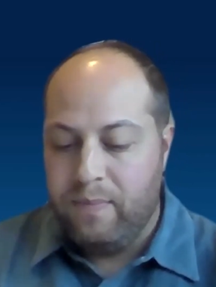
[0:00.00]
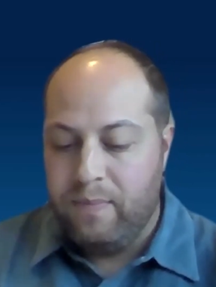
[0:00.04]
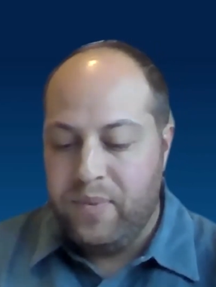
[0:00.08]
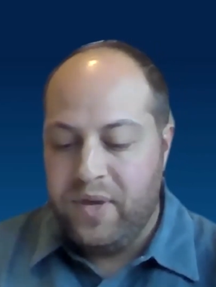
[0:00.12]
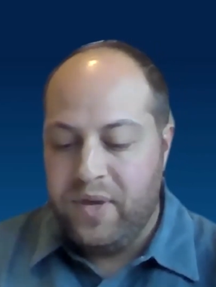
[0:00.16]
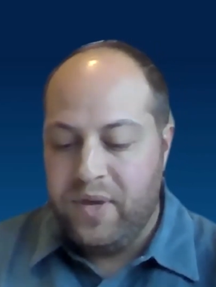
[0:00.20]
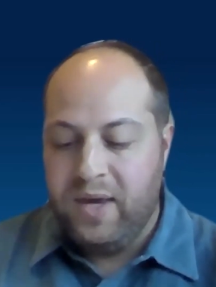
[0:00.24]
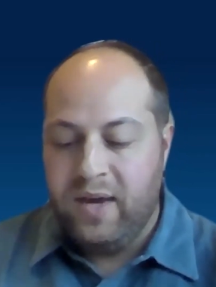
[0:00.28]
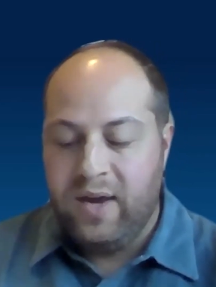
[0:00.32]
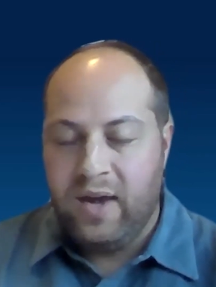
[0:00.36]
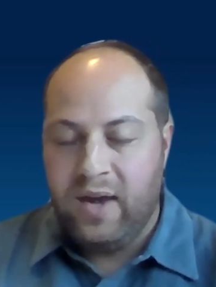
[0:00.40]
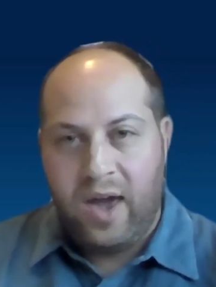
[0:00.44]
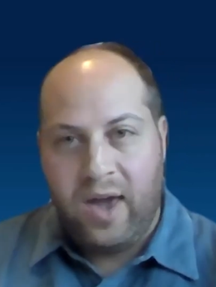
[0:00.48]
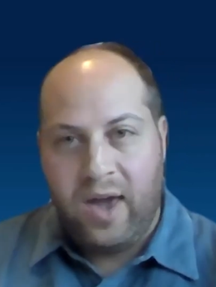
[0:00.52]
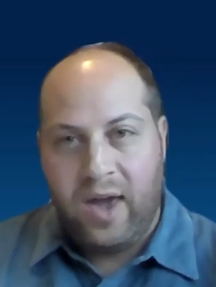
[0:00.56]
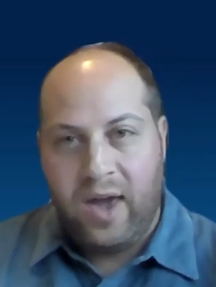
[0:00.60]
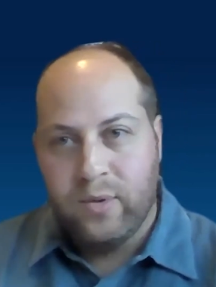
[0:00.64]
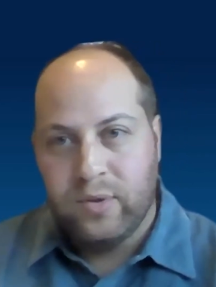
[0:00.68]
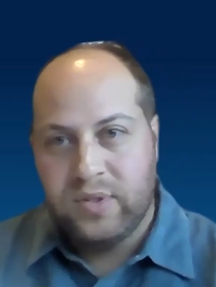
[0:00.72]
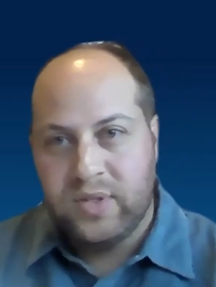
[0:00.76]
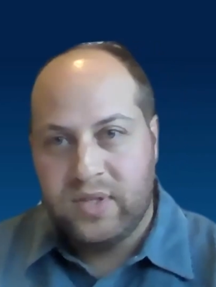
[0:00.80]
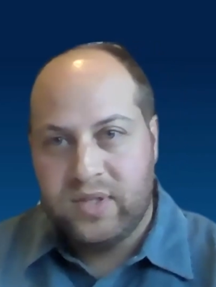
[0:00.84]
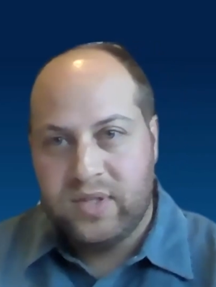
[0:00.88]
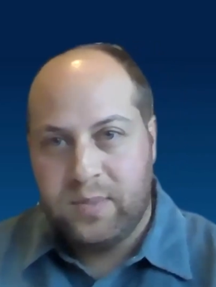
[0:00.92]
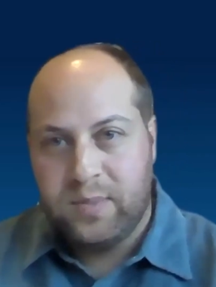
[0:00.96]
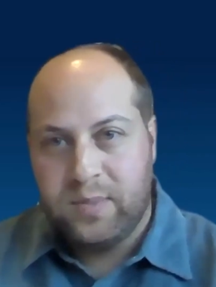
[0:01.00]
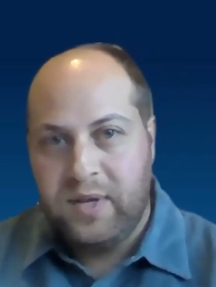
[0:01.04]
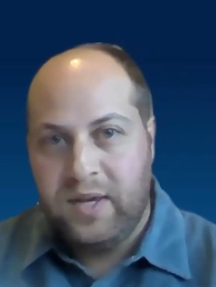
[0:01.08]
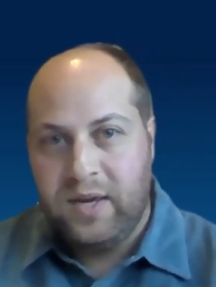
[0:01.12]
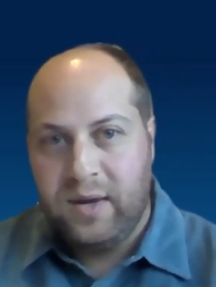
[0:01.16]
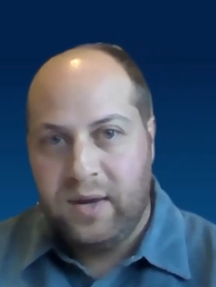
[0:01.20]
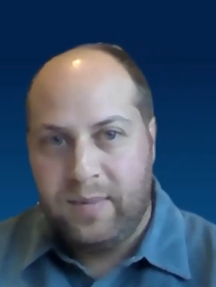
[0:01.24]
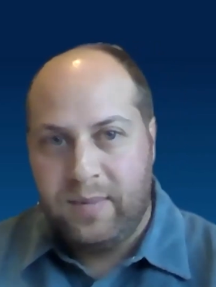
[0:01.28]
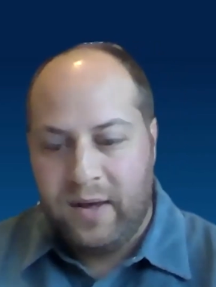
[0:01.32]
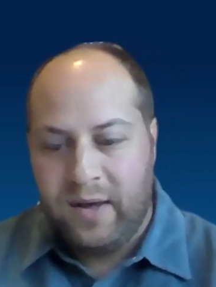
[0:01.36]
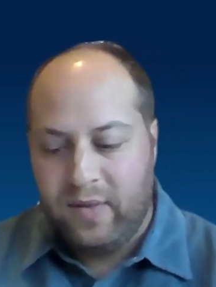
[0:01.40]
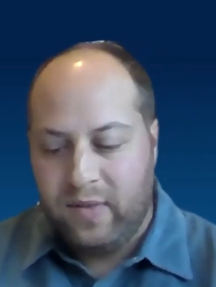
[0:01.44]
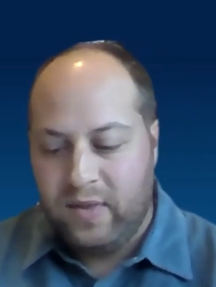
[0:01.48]
Being able to
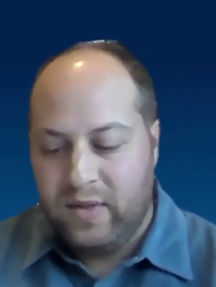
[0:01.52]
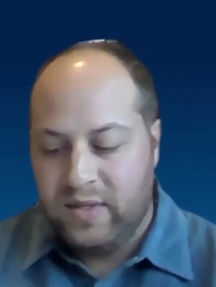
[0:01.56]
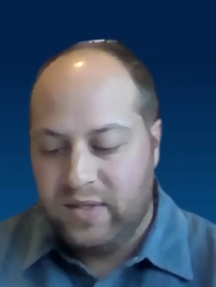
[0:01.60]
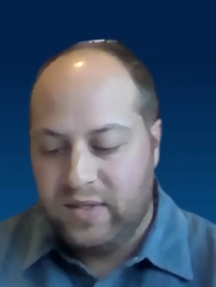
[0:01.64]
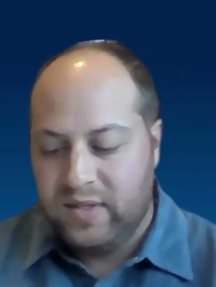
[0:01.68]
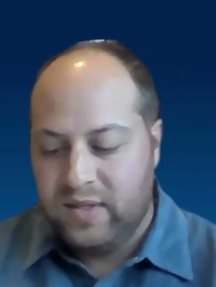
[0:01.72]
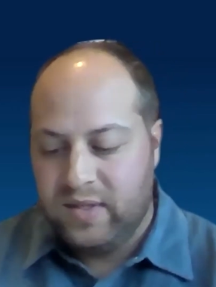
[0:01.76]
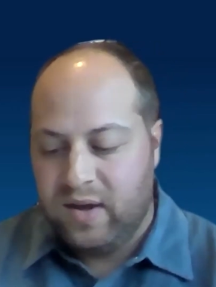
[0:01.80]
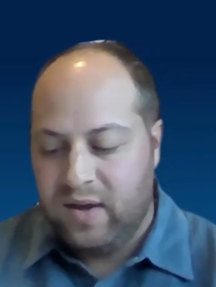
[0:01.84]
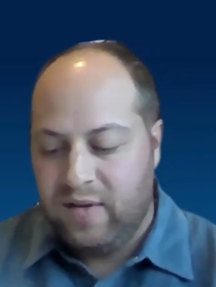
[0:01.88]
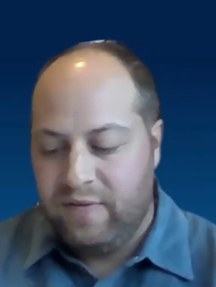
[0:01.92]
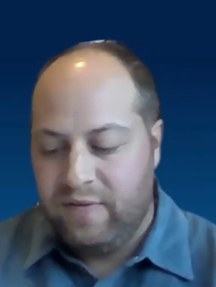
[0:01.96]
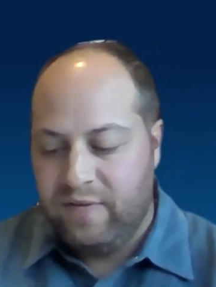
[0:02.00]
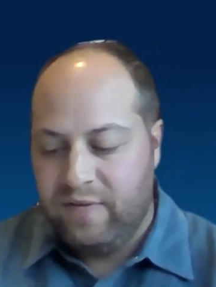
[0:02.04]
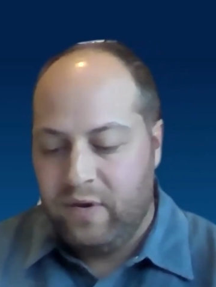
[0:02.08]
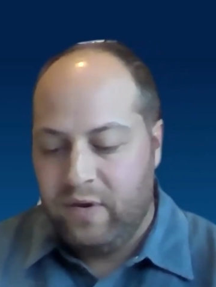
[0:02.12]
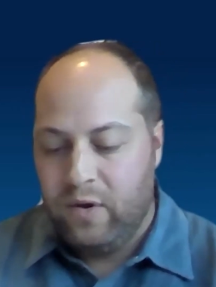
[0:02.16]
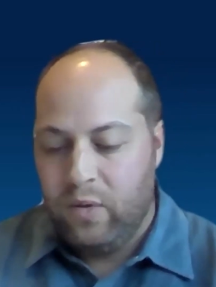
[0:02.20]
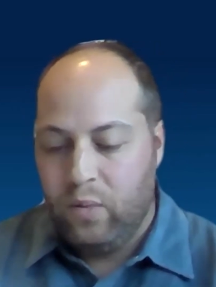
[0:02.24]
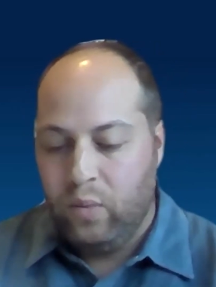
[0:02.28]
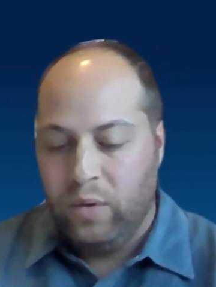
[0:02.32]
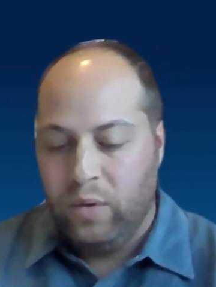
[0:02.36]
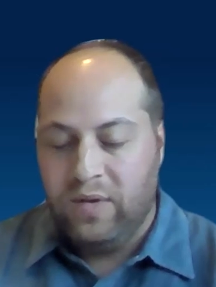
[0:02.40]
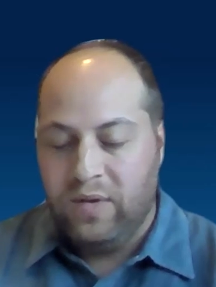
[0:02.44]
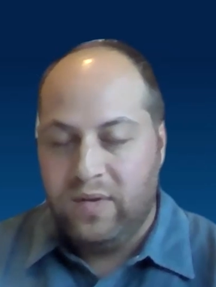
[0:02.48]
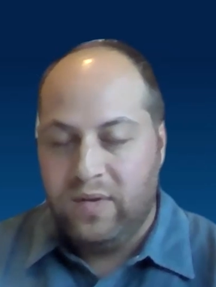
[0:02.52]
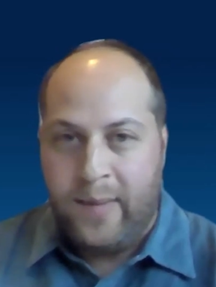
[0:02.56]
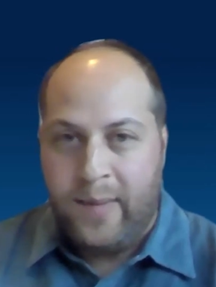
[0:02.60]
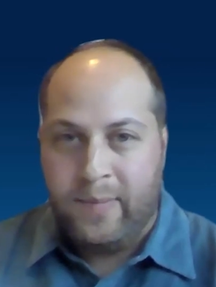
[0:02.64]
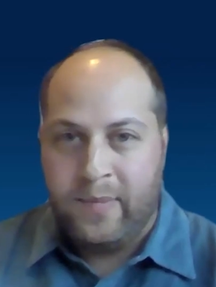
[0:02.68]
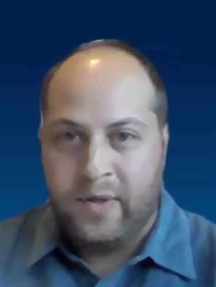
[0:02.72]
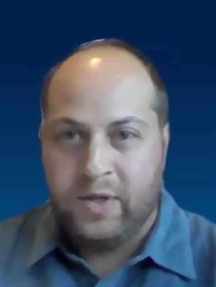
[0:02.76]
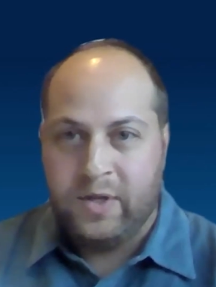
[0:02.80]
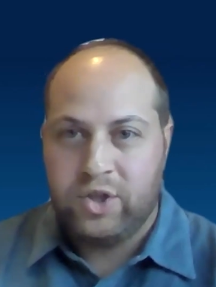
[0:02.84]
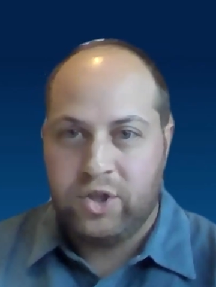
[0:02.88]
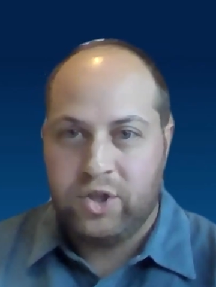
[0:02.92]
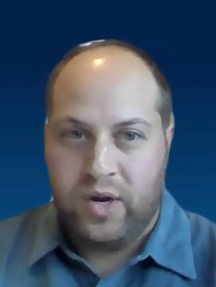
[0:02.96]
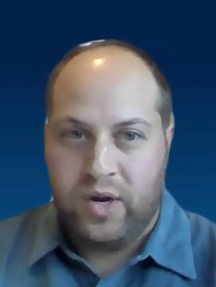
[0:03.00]
speak about this stuff will
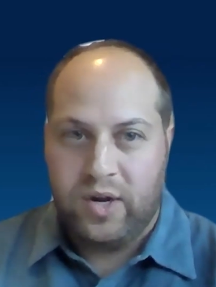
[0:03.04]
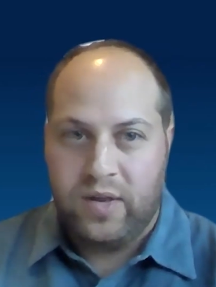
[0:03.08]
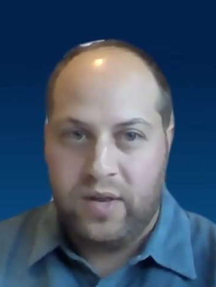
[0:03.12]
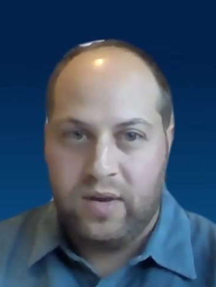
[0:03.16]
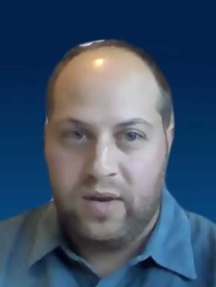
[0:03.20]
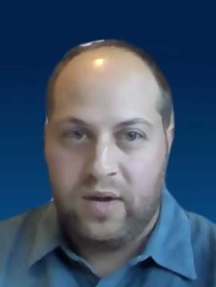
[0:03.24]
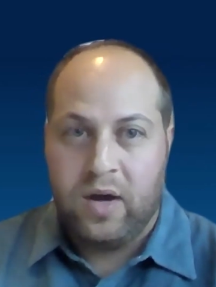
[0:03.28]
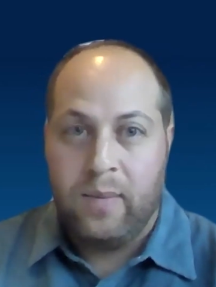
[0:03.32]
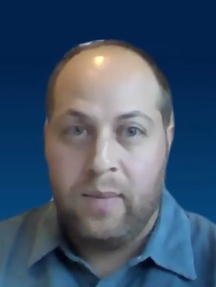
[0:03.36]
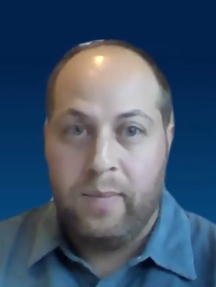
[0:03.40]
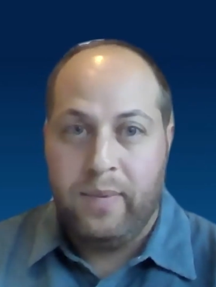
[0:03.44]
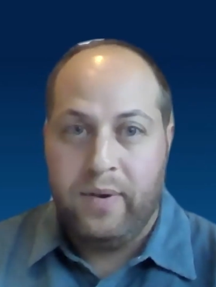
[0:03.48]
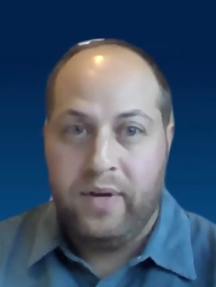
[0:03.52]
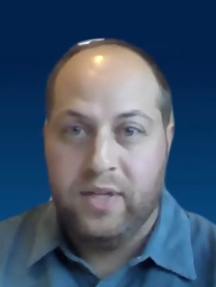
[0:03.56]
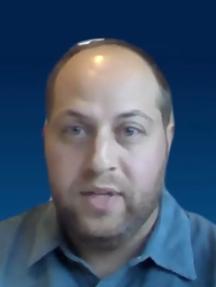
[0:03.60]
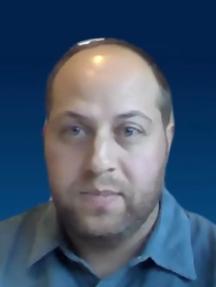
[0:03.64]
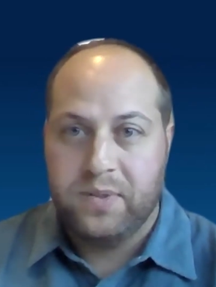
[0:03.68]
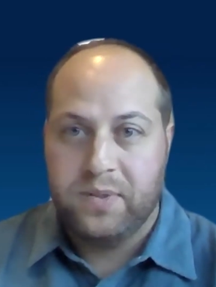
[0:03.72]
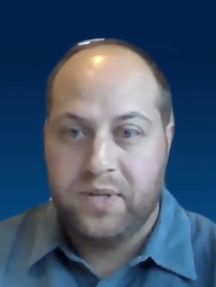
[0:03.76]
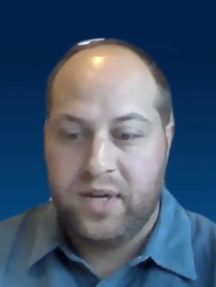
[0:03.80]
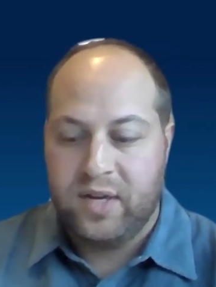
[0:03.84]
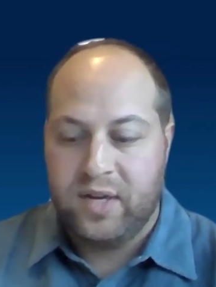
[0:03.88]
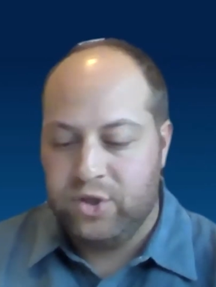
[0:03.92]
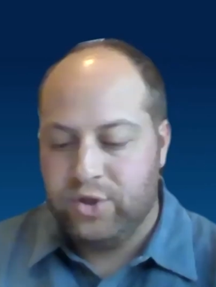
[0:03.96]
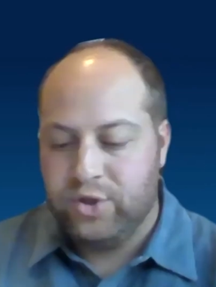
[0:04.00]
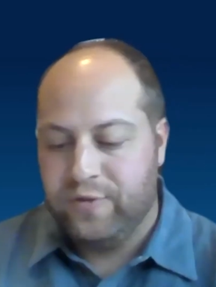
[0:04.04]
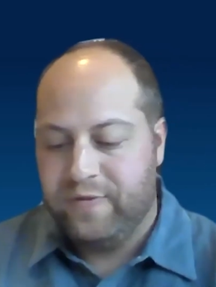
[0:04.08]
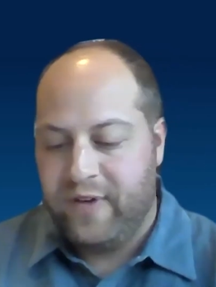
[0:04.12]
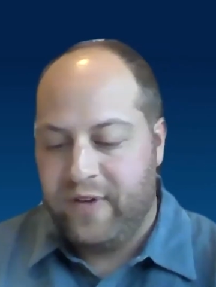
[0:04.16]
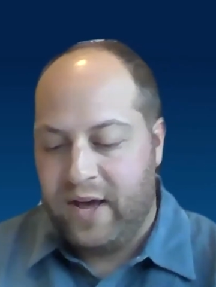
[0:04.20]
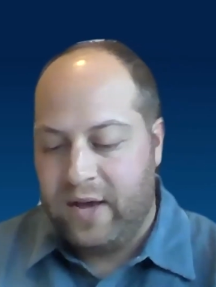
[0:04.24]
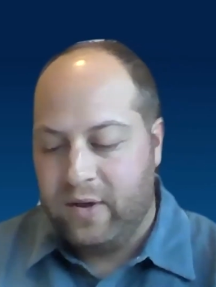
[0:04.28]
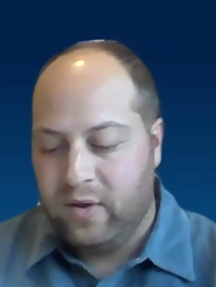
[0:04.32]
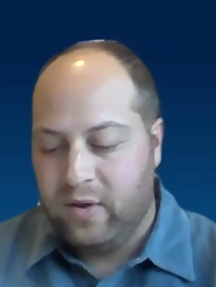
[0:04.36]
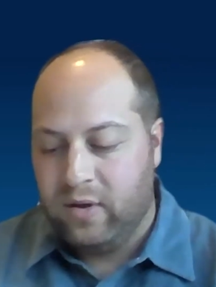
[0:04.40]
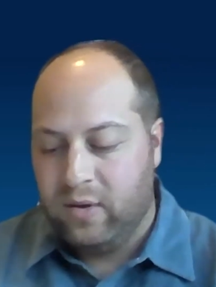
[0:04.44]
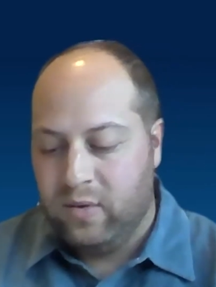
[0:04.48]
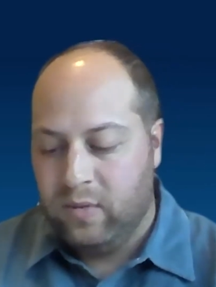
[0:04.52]
demonstrate the company's potential
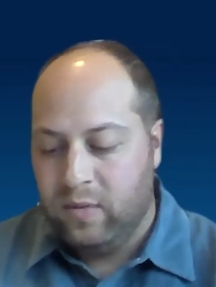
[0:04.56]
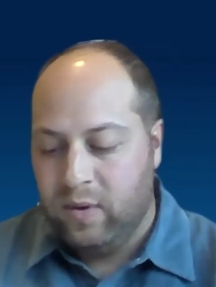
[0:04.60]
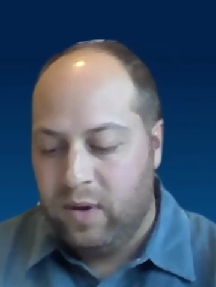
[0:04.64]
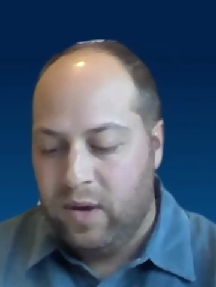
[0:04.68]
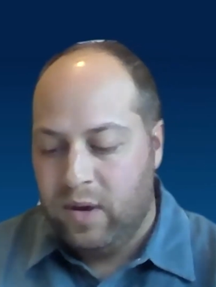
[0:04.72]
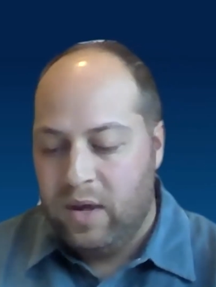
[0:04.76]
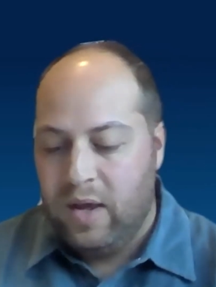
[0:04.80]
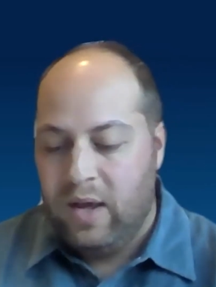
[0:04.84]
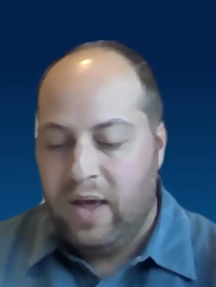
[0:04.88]
value,